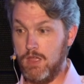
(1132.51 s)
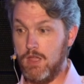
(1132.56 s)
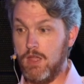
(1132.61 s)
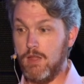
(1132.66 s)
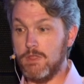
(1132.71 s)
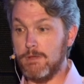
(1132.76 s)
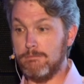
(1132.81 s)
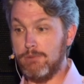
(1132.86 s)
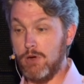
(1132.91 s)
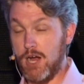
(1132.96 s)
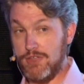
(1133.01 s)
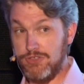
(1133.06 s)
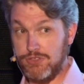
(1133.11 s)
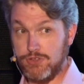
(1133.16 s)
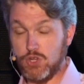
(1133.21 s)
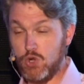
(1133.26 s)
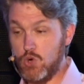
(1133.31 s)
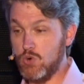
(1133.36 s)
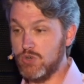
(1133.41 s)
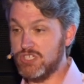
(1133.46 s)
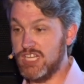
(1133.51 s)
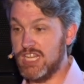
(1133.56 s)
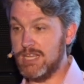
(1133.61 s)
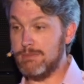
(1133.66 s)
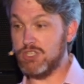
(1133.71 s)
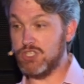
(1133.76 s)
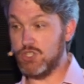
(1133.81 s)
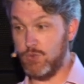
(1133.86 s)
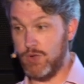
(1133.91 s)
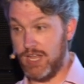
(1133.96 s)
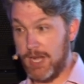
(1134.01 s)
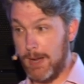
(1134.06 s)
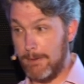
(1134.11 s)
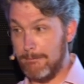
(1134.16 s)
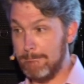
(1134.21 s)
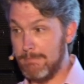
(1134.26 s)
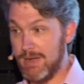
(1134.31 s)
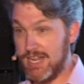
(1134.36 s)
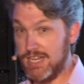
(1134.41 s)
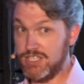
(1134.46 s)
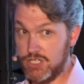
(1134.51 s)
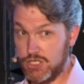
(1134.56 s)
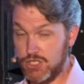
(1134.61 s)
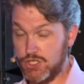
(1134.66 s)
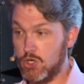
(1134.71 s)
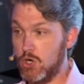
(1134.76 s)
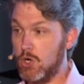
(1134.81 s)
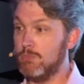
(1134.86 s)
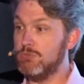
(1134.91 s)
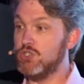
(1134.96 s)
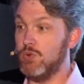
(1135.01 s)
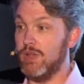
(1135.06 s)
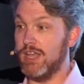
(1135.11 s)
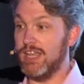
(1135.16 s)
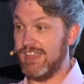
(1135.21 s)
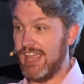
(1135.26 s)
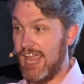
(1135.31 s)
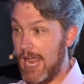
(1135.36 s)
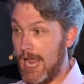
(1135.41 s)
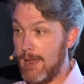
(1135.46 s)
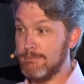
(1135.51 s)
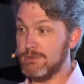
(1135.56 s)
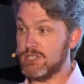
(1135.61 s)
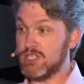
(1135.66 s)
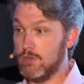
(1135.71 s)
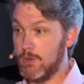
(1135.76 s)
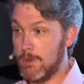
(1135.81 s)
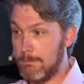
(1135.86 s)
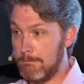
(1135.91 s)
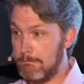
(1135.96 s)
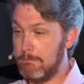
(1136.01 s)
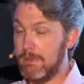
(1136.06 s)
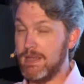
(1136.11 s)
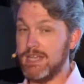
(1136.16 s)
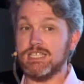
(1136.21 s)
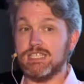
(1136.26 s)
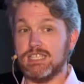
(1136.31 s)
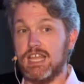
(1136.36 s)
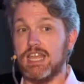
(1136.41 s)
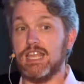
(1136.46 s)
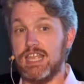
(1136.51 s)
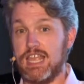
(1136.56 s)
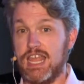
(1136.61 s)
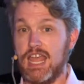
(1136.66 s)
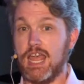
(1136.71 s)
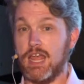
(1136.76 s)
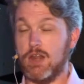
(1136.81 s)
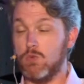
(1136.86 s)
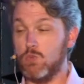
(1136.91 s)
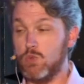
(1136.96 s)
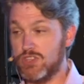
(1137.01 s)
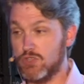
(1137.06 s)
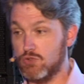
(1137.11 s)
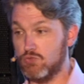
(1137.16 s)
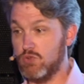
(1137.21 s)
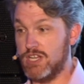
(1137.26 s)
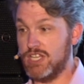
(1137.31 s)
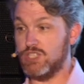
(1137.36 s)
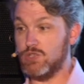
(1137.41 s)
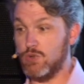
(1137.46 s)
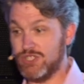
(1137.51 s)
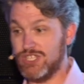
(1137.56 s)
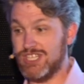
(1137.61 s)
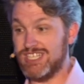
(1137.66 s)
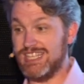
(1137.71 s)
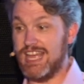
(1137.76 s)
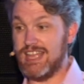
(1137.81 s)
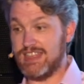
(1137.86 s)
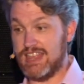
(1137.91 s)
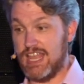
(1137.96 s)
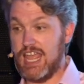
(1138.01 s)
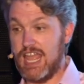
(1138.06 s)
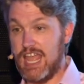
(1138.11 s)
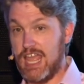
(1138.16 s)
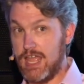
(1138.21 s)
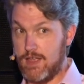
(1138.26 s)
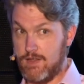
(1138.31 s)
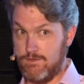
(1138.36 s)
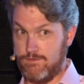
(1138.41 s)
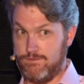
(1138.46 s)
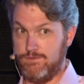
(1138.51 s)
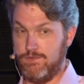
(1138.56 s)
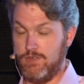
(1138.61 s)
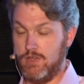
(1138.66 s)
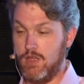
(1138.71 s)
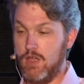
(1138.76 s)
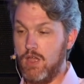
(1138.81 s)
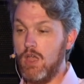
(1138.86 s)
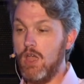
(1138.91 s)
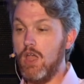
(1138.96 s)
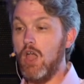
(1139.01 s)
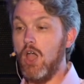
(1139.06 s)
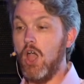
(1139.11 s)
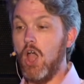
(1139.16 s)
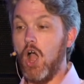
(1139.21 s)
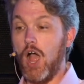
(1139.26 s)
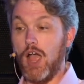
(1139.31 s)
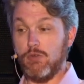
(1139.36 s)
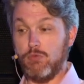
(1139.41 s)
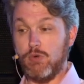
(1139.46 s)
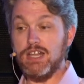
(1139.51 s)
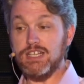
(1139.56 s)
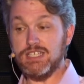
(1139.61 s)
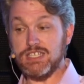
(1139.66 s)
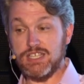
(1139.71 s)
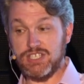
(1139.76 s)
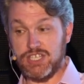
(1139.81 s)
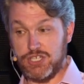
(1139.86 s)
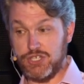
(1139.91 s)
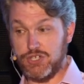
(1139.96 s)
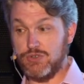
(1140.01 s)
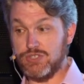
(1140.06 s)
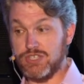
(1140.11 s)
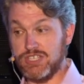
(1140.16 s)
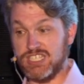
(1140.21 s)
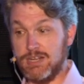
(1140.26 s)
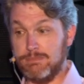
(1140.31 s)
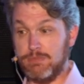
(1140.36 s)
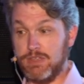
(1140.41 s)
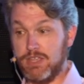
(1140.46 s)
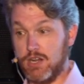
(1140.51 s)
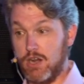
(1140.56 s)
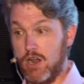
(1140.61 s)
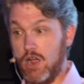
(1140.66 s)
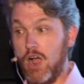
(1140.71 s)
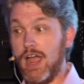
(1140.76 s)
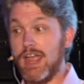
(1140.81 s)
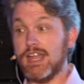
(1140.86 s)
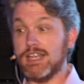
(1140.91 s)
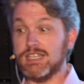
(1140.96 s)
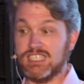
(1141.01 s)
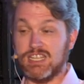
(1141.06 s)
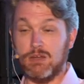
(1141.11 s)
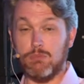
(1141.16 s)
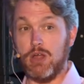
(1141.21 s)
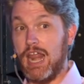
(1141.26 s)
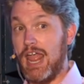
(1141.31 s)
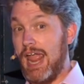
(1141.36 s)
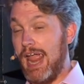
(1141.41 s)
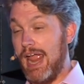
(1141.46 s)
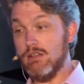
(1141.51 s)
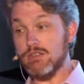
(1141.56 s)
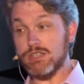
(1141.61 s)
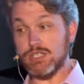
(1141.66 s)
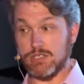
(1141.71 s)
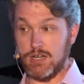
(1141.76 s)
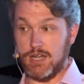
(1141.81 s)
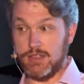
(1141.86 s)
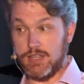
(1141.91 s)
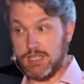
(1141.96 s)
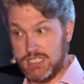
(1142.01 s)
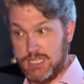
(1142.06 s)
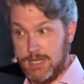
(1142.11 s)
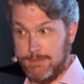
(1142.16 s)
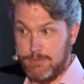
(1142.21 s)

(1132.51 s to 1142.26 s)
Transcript: The Python core team is doing an amazing job, doing the absolute best they can with the resources that they have. I raise these issues as something that I, as someone outside the CPython